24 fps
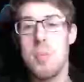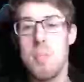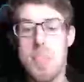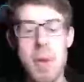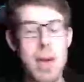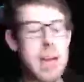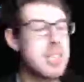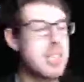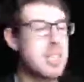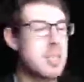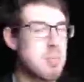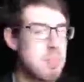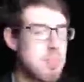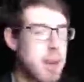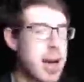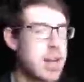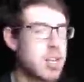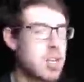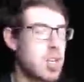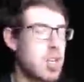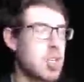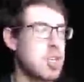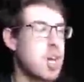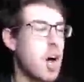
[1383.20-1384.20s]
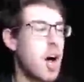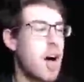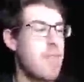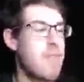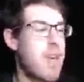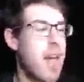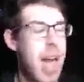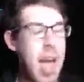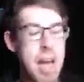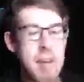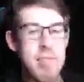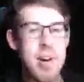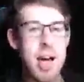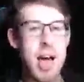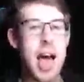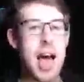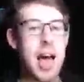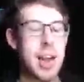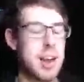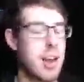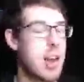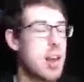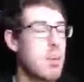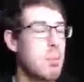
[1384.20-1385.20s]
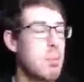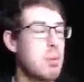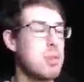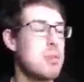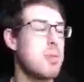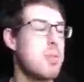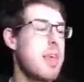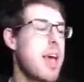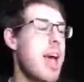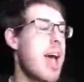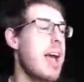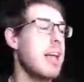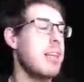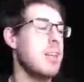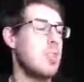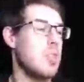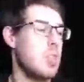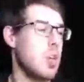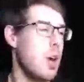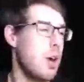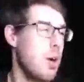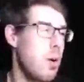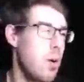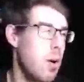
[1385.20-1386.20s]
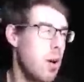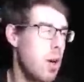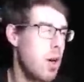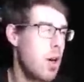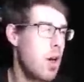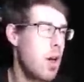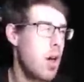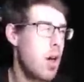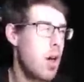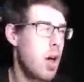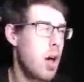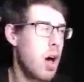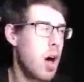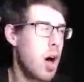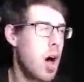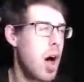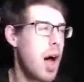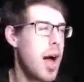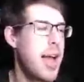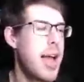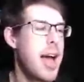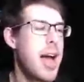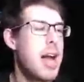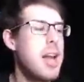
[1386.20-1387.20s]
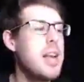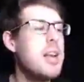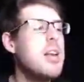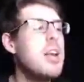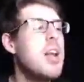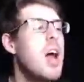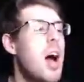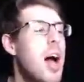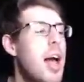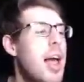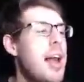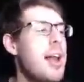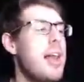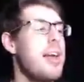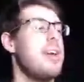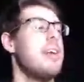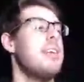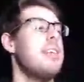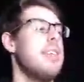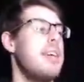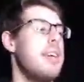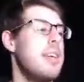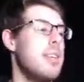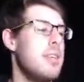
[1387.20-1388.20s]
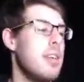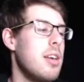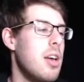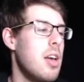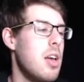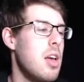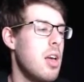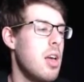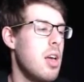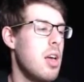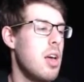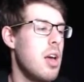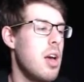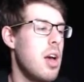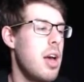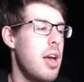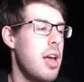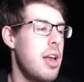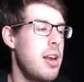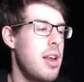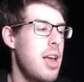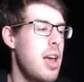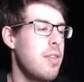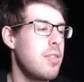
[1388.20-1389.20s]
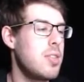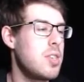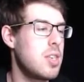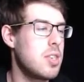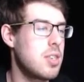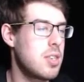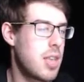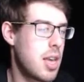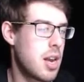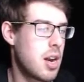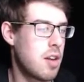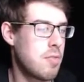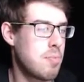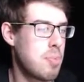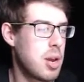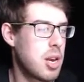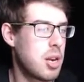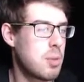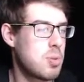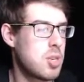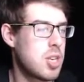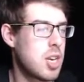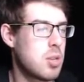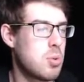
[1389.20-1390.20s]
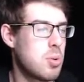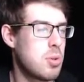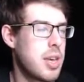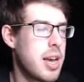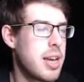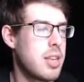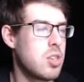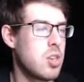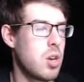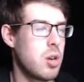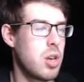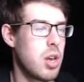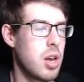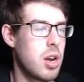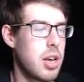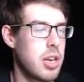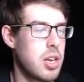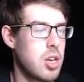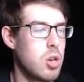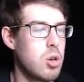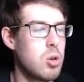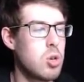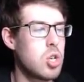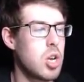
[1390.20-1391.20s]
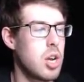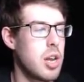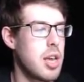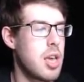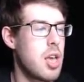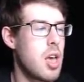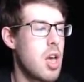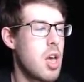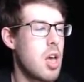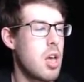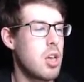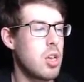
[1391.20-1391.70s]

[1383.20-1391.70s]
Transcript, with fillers: best matches I've ever had, and it was with Hanzo. I annihilated... And ever since then, I've been obsessed with Hanzo. Yet, like, usually my